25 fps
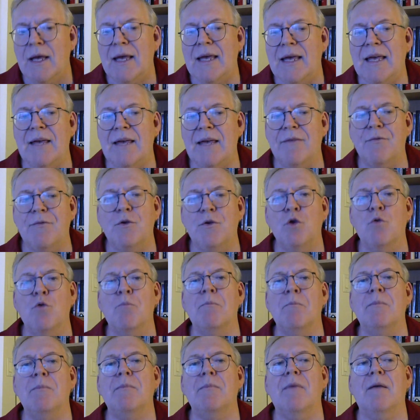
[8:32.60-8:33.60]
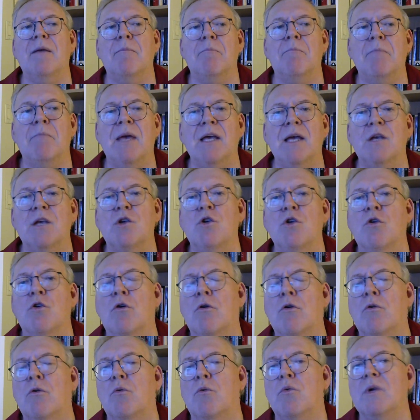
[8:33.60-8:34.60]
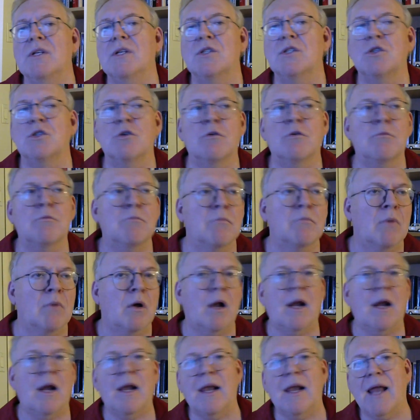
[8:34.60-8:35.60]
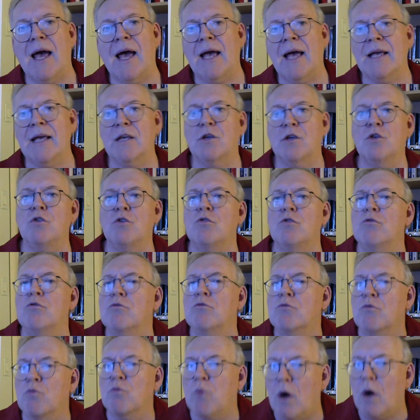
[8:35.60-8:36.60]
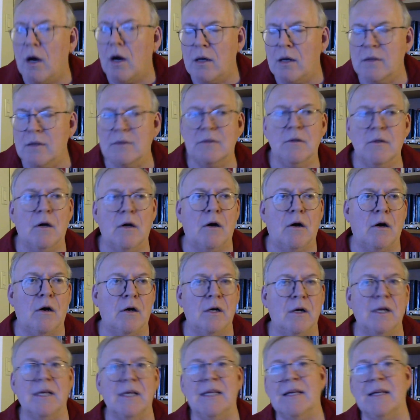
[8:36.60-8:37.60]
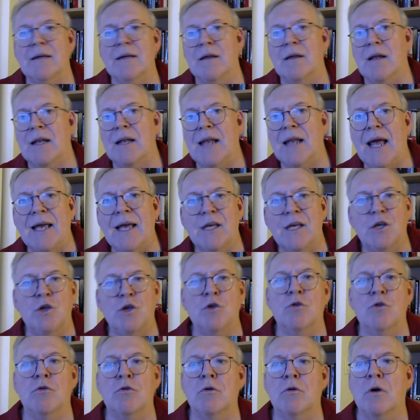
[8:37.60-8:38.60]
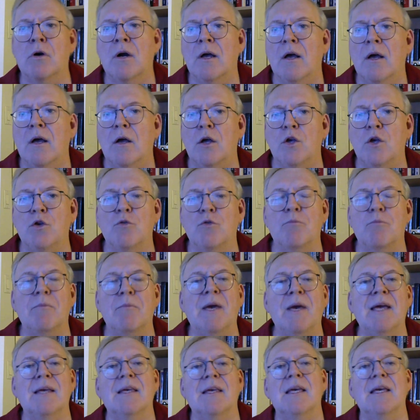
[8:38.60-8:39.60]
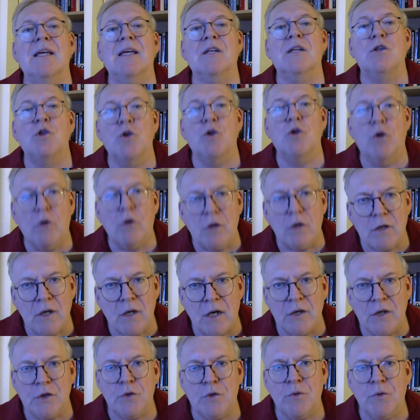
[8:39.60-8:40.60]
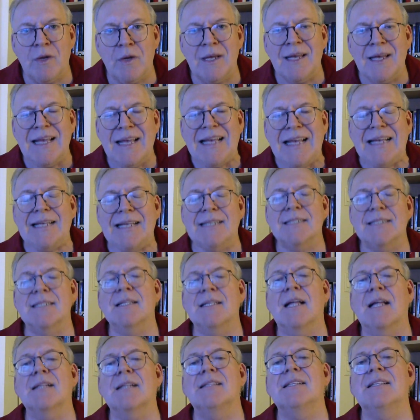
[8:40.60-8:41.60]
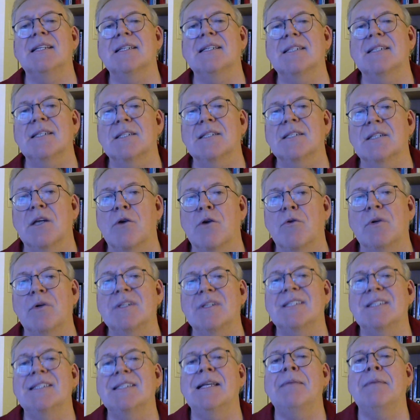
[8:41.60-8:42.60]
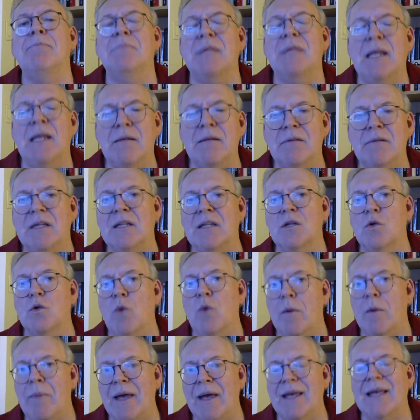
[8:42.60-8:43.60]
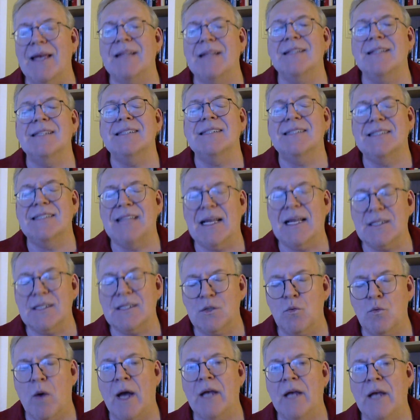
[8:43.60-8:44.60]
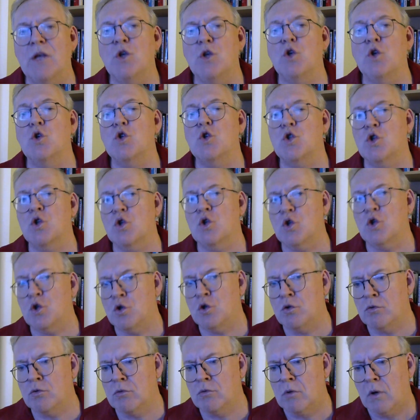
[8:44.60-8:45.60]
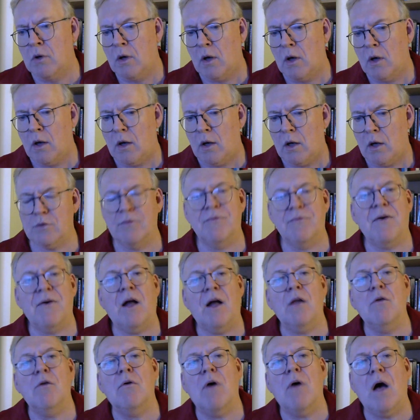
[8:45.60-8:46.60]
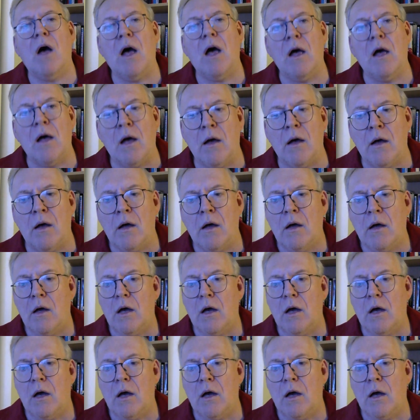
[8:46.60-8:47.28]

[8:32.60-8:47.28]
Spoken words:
if you make your resume like you want or like you make in your country, is not necessarily same thing in Quebec, and that's why you should to follow a